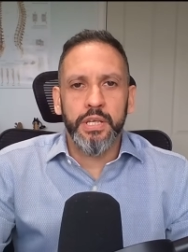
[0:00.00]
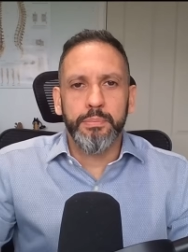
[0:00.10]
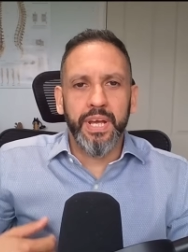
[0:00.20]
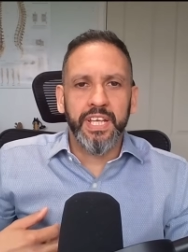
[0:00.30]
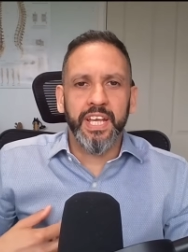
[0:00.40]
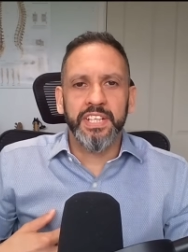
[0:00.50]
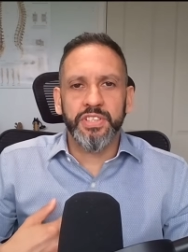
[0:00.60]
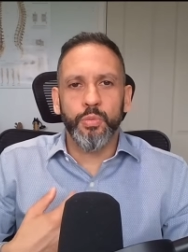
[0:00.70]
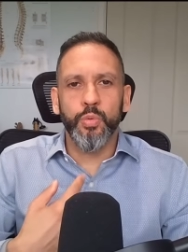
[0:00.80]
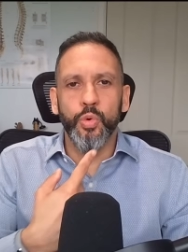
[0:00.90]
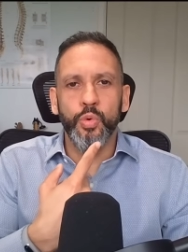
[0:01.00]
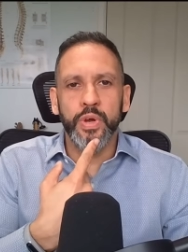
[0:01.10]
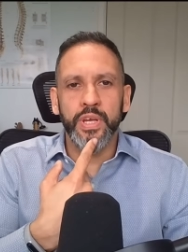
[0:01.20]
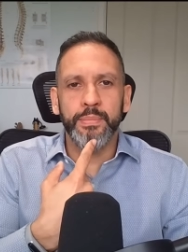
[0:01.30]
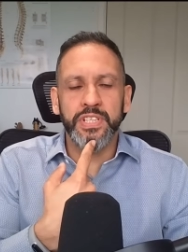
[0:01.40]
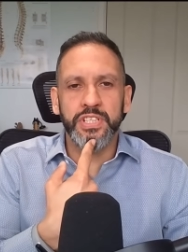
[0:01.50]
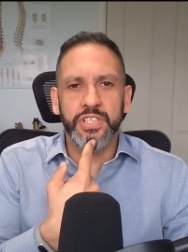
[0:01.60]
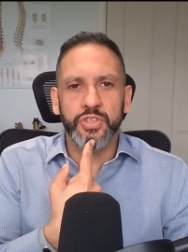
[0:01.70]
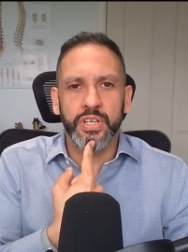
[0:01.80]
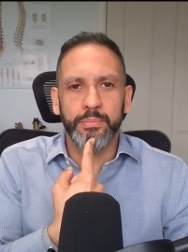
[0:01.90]
back against a wall, imagine
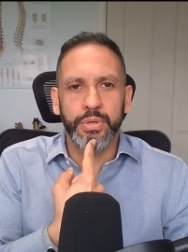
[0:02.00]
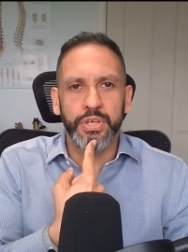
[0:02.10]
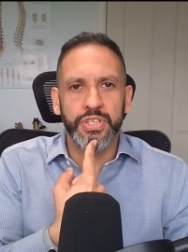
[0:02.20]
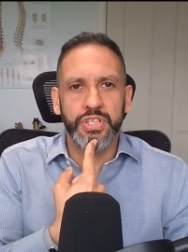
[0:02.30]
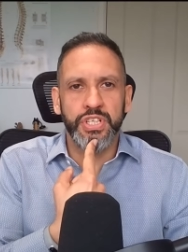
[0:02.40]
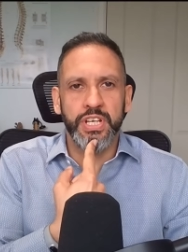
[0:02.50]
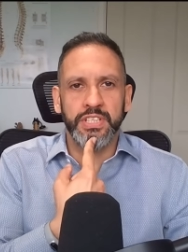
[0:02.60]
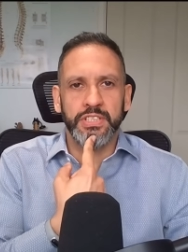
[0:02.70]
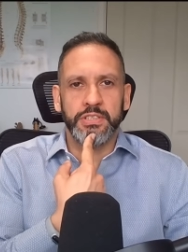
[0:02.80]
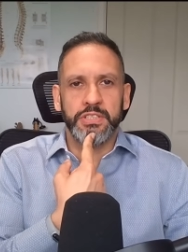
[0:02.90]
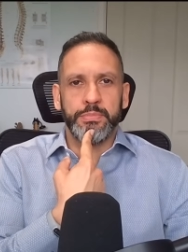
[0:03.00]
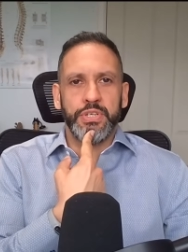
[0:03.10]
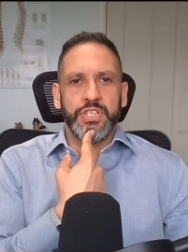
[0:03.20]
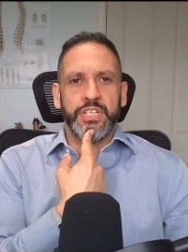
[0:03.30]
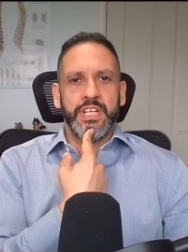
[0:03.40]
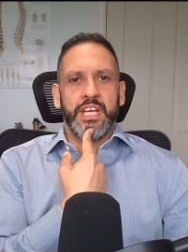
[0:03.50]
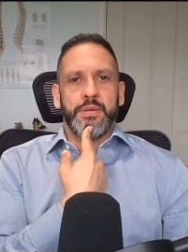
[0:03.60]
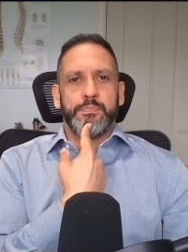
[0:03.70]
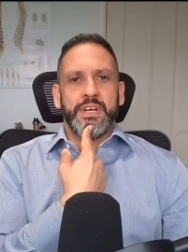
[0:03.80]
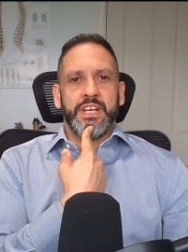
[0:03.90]
just trying to push your chin, so to push your
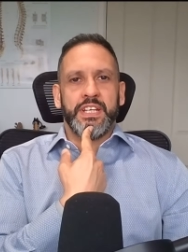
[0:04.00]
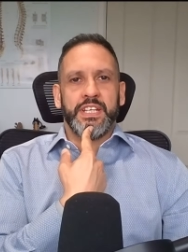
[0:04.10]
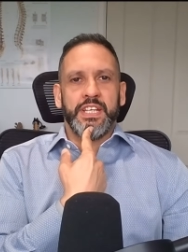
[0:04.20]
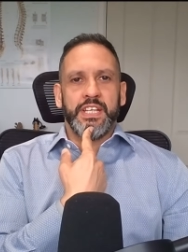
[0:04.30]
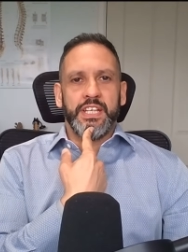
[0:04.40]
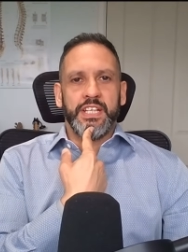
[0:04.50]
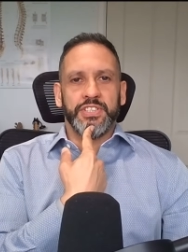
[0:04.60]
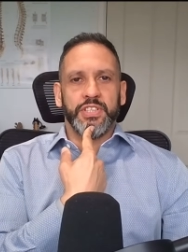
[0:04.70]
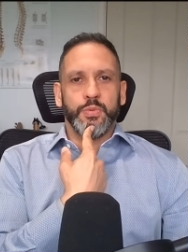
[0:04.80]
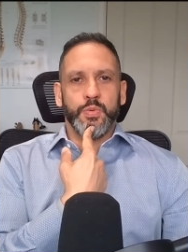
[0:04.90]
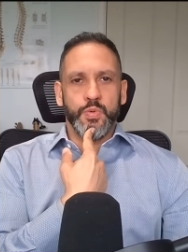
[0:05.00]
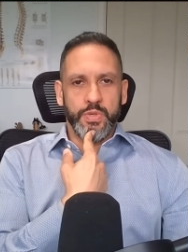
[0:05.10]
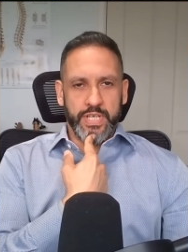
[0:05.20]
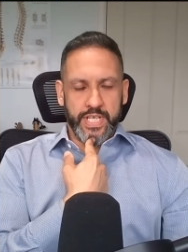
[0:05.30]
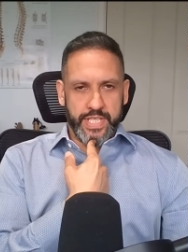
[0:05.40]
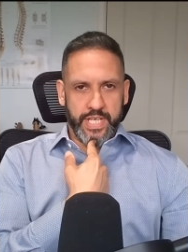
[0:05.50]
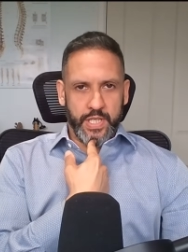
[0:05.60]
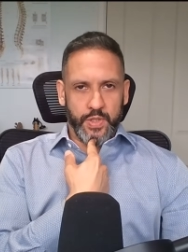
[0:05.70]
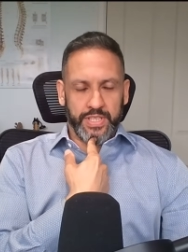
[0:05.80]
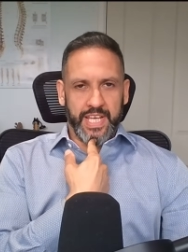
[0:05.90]
neck back into the wall and
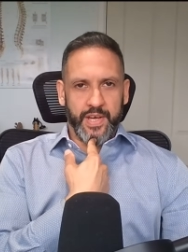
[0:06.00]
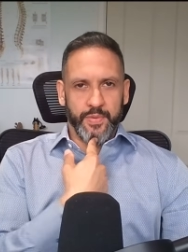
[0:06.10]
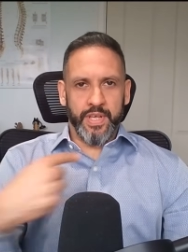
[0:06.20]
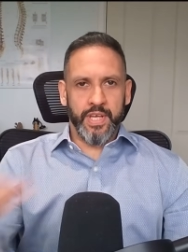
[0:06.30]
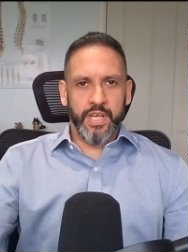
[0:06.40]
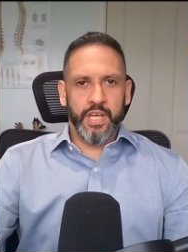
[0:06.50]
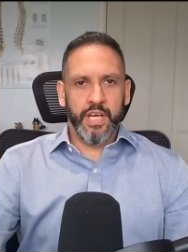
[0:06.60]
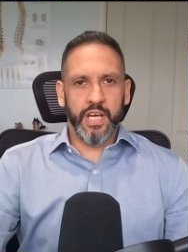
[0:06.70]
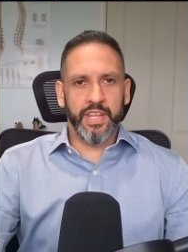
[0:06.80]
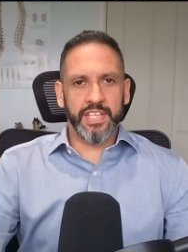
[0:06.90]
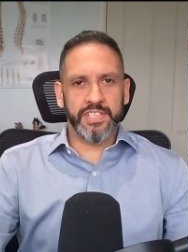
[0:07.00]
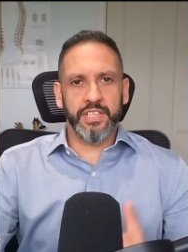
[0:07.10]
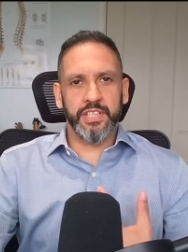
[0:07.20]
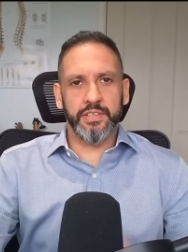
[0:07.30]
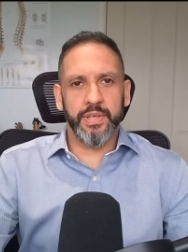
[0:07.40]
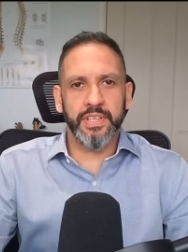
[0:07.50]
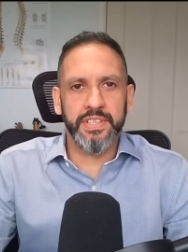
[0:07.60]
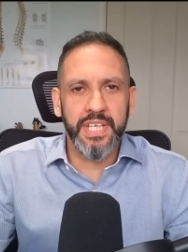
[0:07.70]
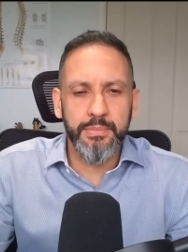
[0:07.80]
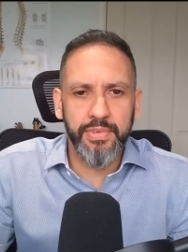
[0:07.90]
then look down. That's good at doing the
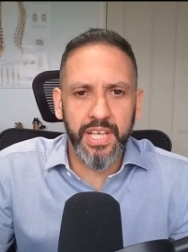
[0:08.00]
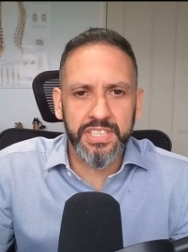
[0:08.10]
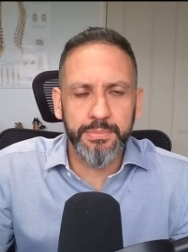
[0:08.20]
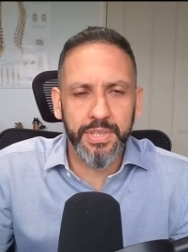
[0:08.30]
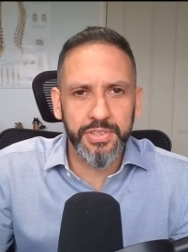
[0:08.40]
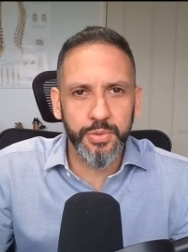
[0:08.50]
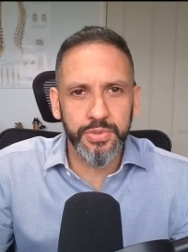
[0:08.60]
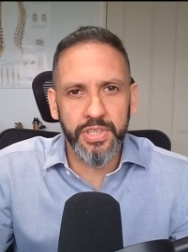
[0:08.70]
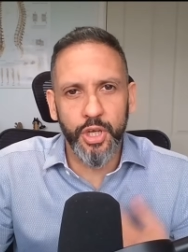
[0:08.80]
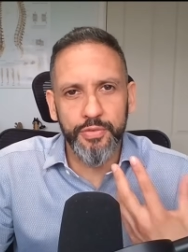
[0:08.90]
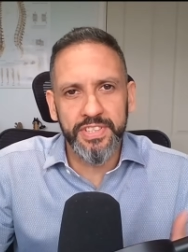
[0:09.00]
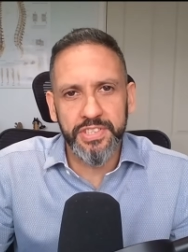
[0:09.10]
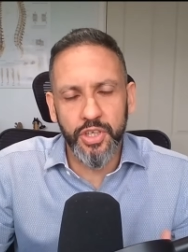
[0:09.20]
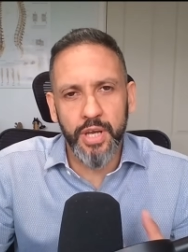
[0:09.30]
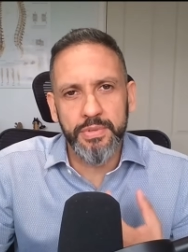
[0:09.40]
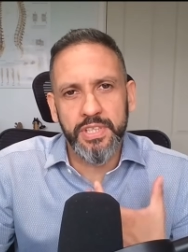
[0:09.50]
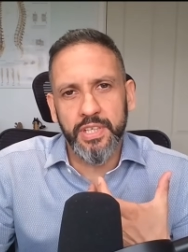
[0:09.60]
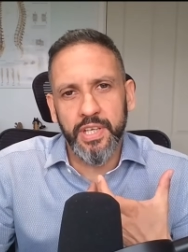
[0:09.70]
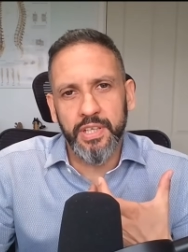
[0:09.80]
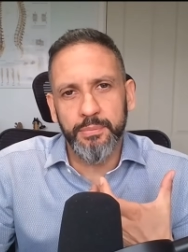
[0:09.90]
deep flexor muscles, and over time just
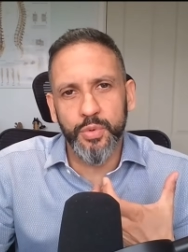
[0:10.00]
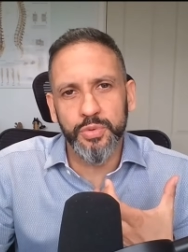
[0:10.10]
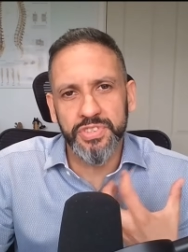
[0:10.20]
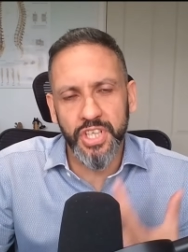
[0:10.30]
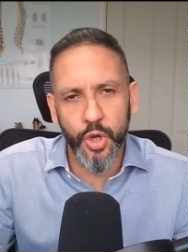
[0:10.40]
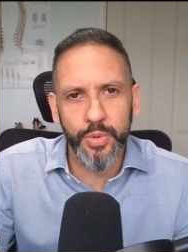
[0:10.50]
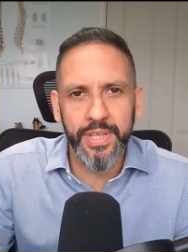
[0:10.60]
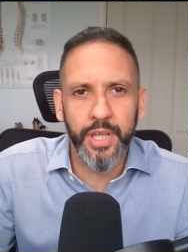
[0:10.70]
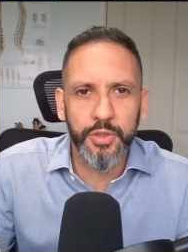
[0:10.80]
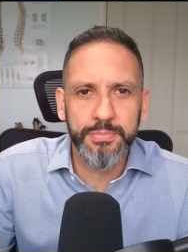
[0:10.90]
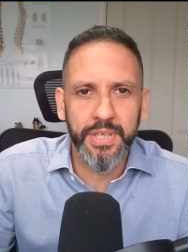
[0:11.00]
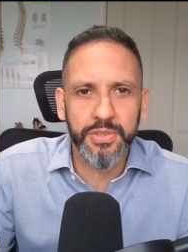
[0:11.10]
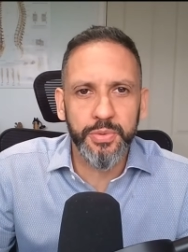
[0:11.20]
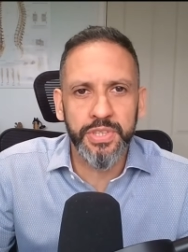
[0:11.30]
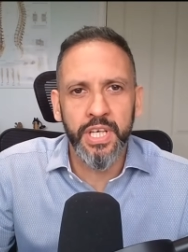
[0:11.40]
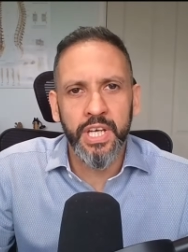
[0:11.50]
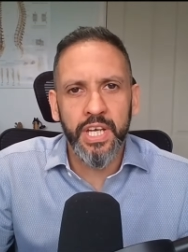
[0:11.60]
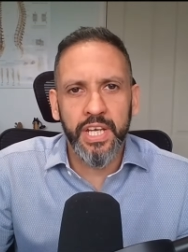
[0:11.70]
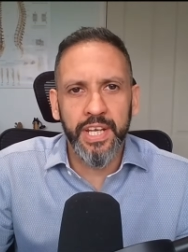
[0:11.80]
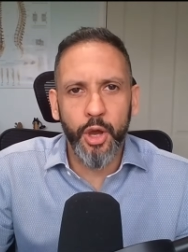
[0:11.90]
getting more tone in those muscles
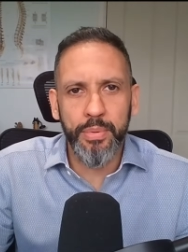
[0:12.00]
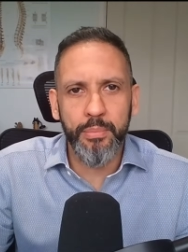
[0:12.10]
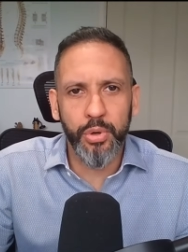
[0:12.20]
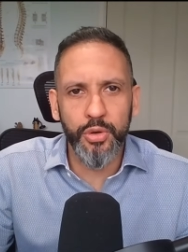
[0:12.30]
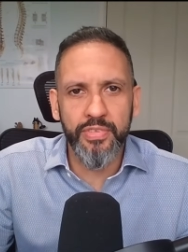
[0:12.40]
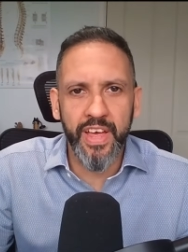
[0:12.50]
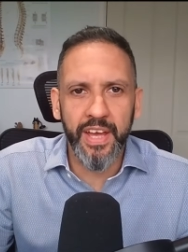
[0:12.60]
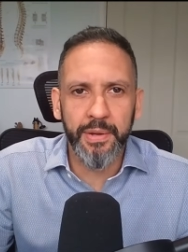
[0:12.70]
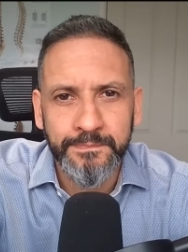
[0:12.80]
can help improve that.